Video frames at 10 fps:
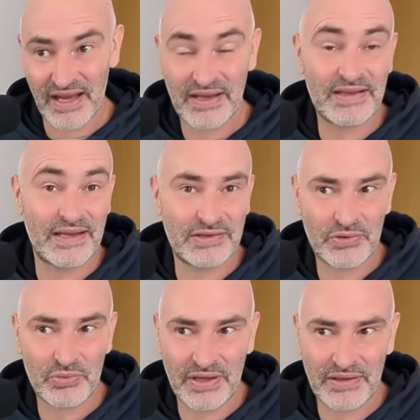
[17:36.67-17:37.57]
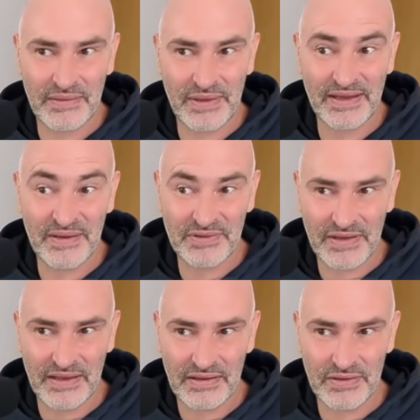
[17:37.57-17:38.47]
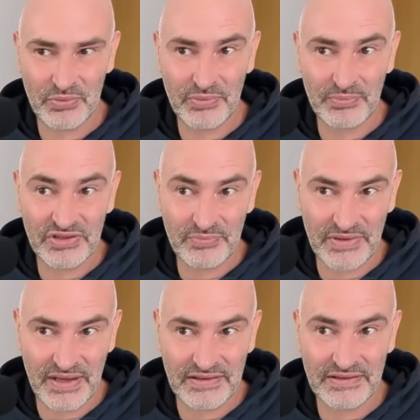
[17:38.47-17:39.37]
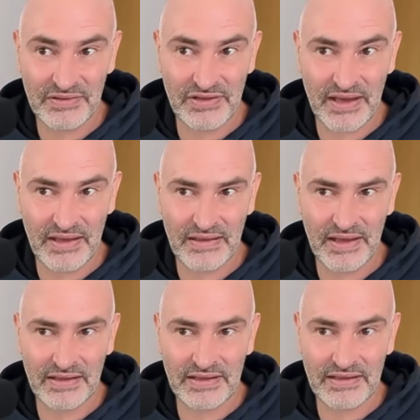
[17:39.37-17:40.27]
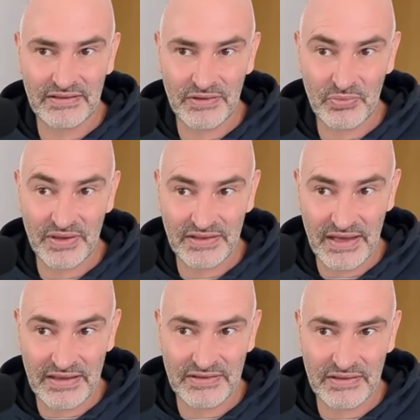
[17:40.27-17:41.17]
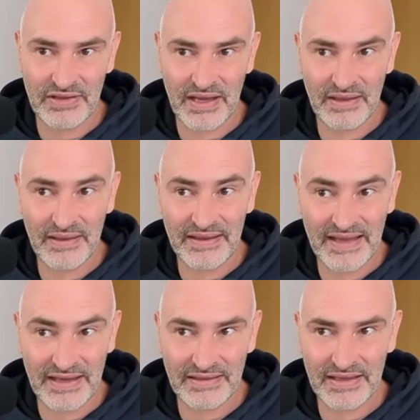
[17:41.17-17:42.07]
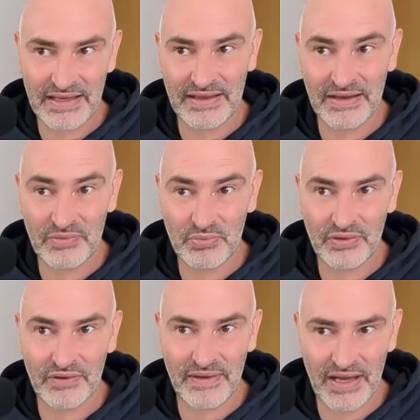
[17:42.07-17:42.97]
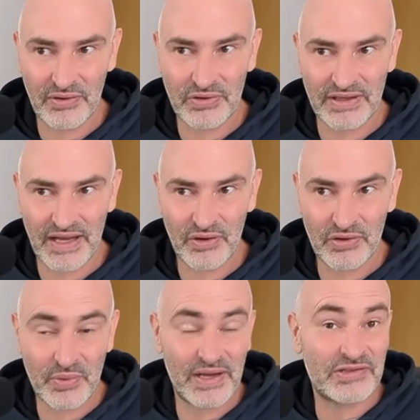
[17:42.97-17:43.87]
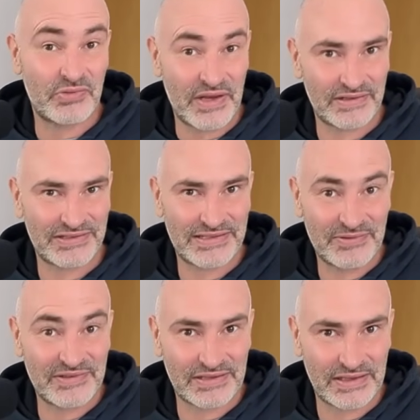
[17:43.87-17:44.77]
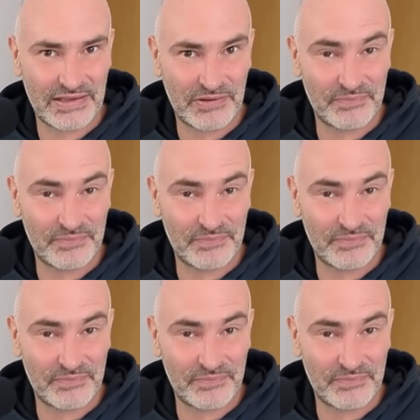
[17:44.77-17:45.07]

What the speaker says: I attack the queen, and after that, there will be bishop takes, check, knight takes, queen takes, check, attacking the king and the rook. The counterattack on the white squares is devastating.